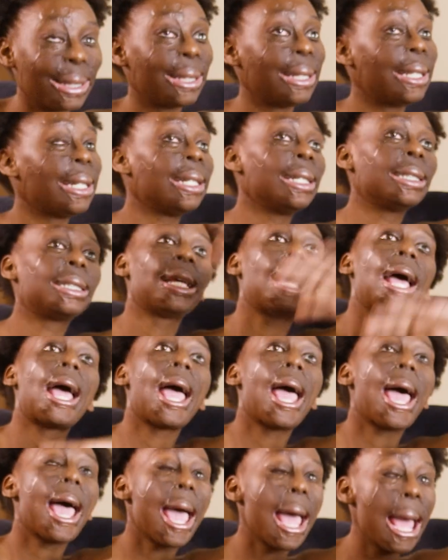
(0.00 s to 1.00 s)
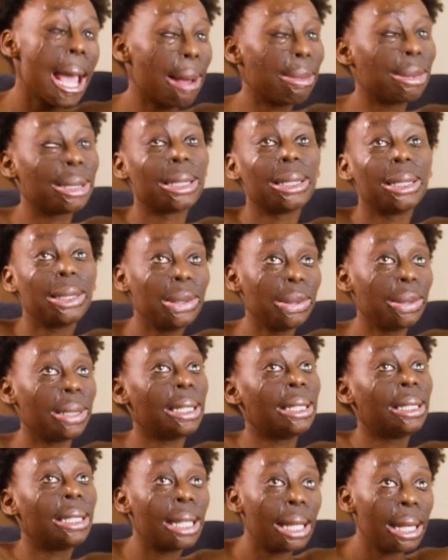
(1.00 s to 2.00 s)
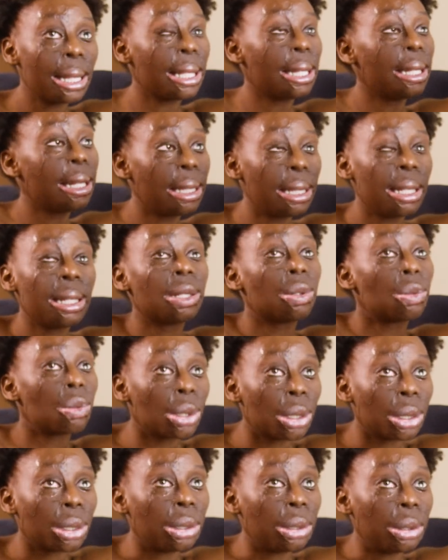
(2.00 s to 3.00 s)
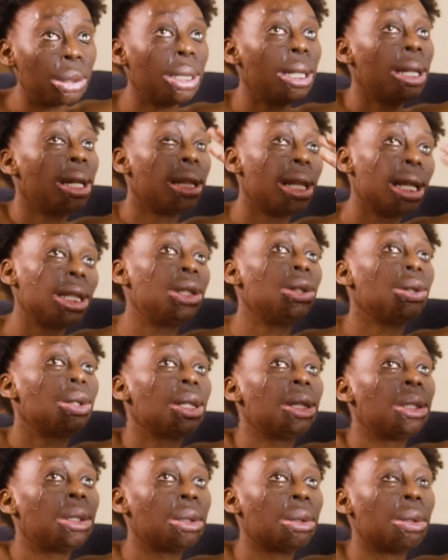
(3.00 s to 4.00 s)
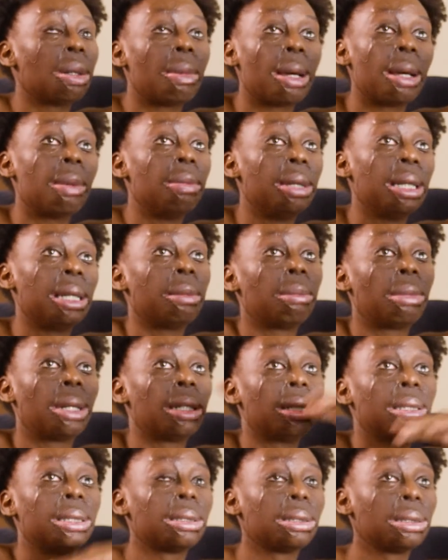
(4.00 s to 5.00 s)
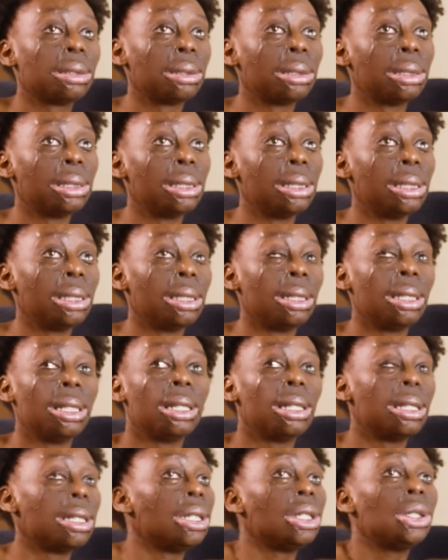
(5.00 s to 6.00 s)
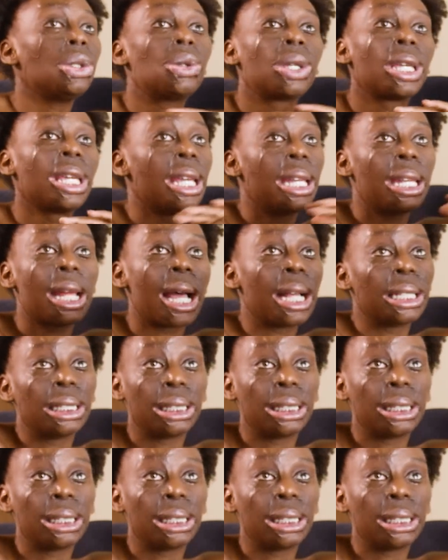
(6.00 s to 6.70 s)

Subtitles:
there's absolutely nothing in this world that you can do about being burned. You cannot